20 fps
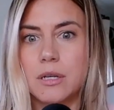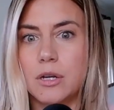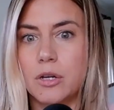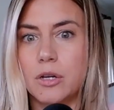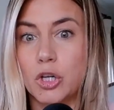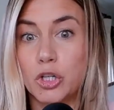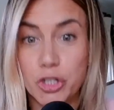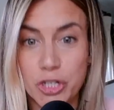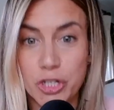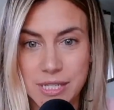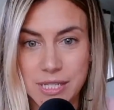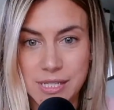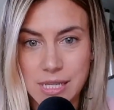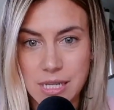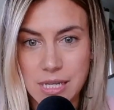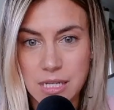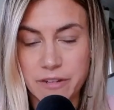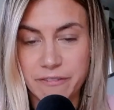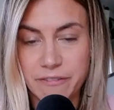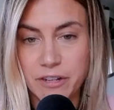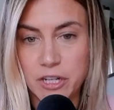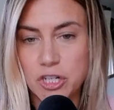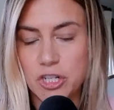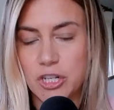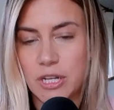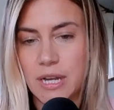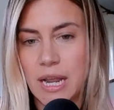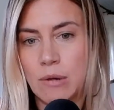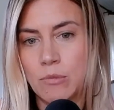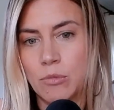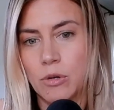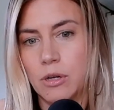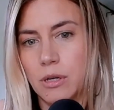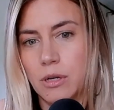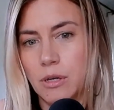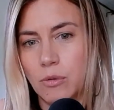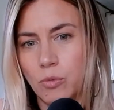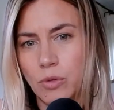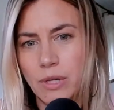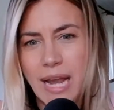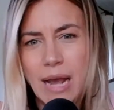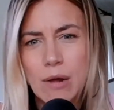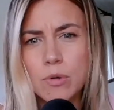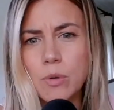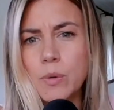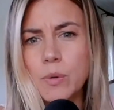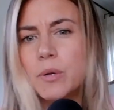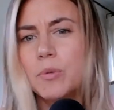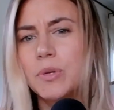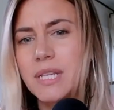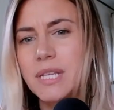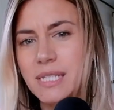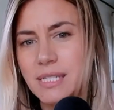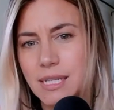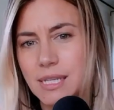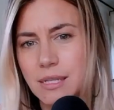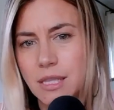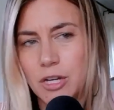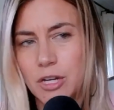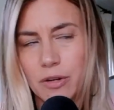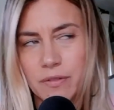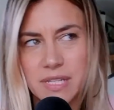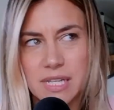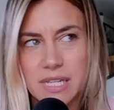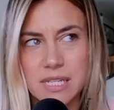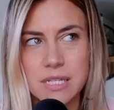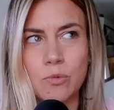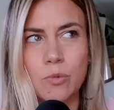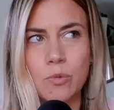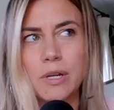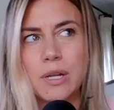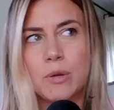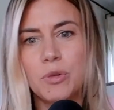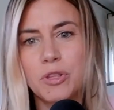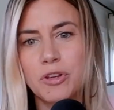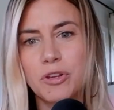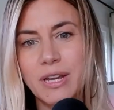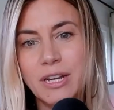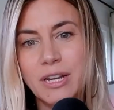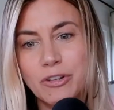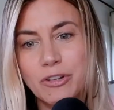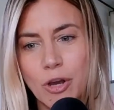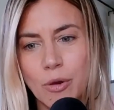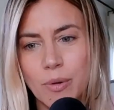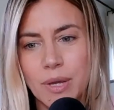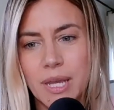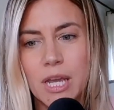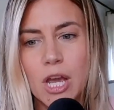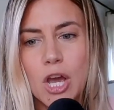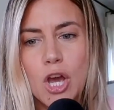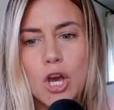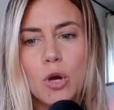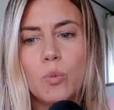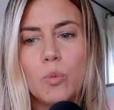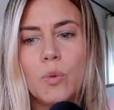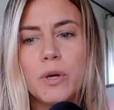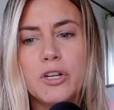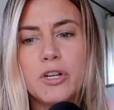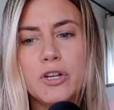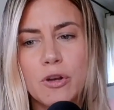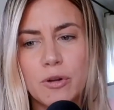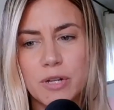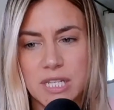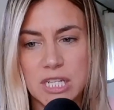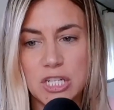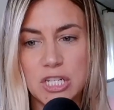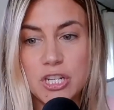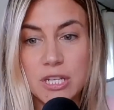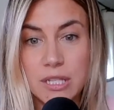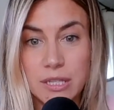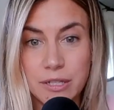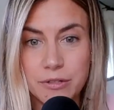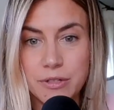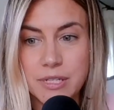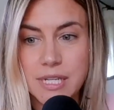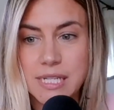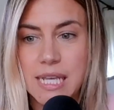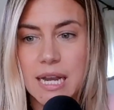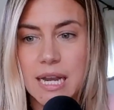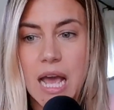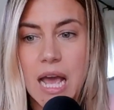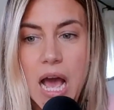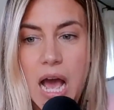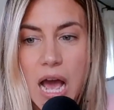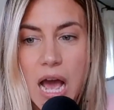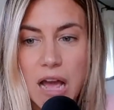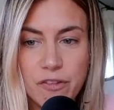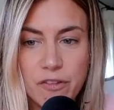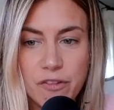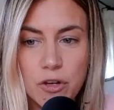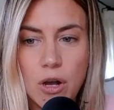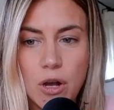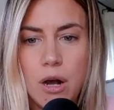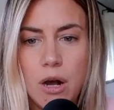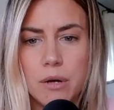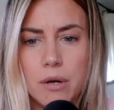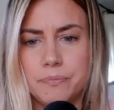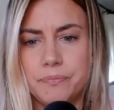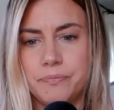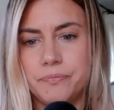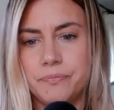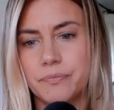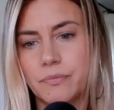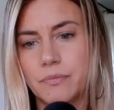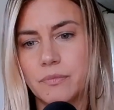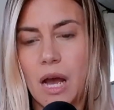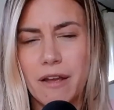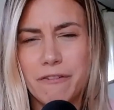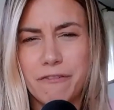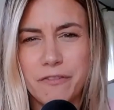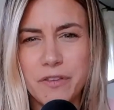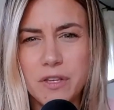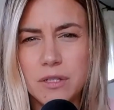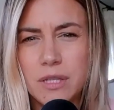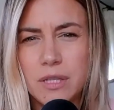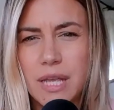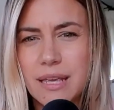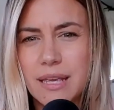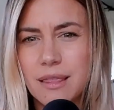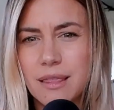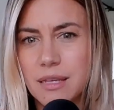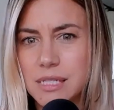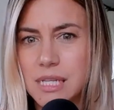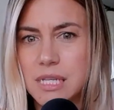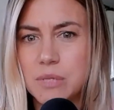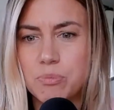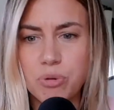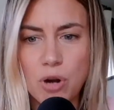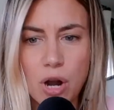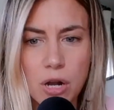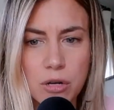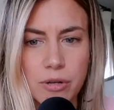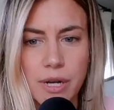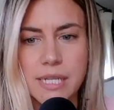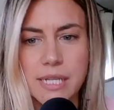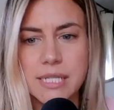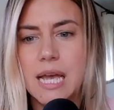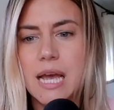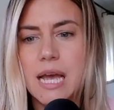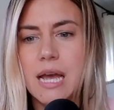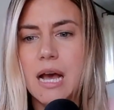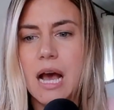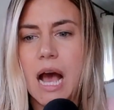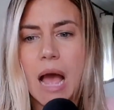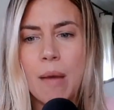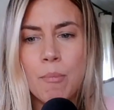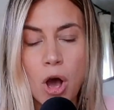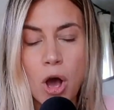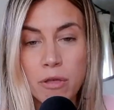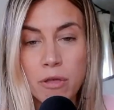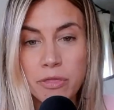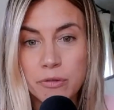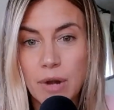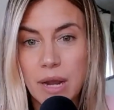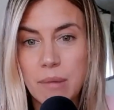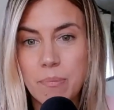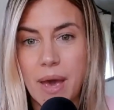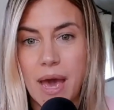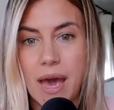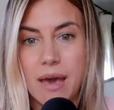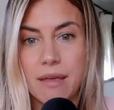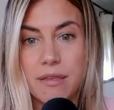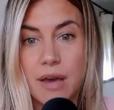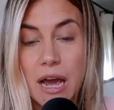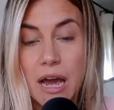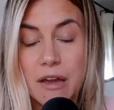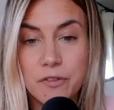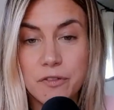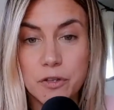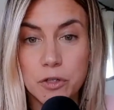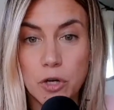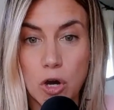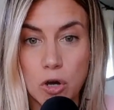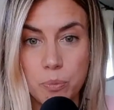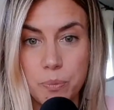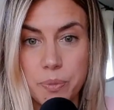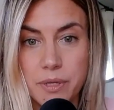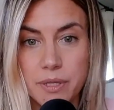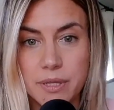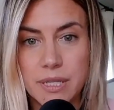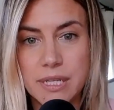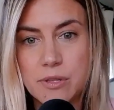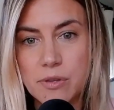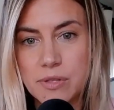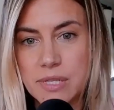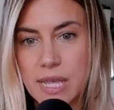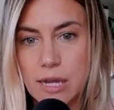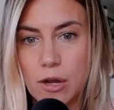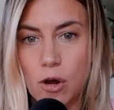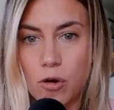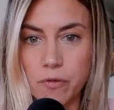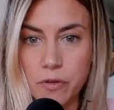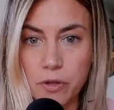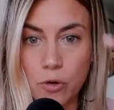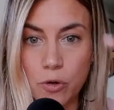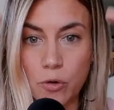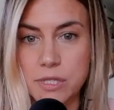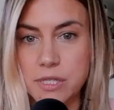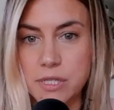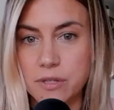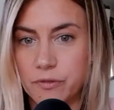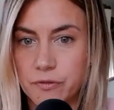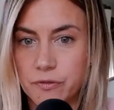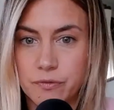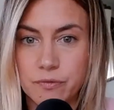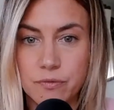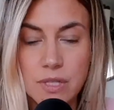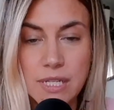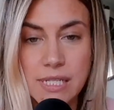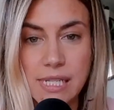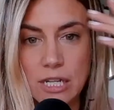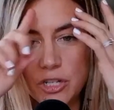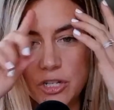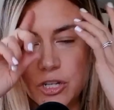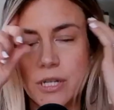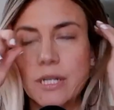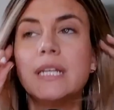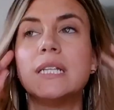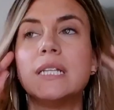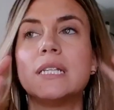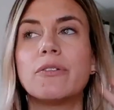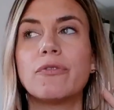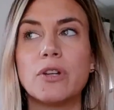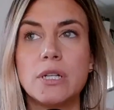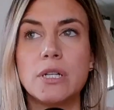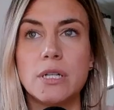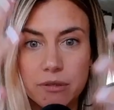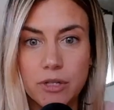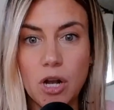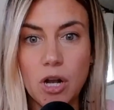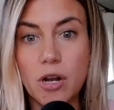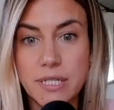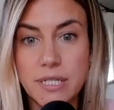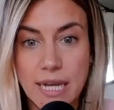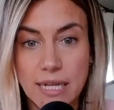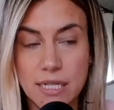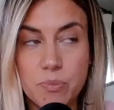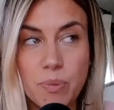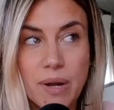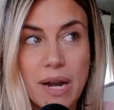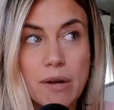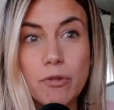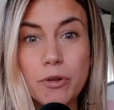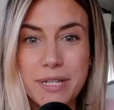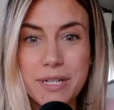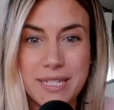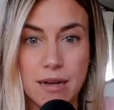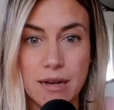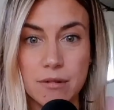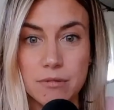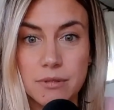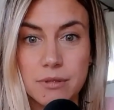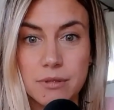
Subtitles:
urgency to function? And we're working with the nervous system. We're working with your inner knowing. What do you notice? And she literally said, I feel calm. I feel like this is progress. I'm on the right path. I feel hope. This was like over the course of the session in different contexts, but I wrote it down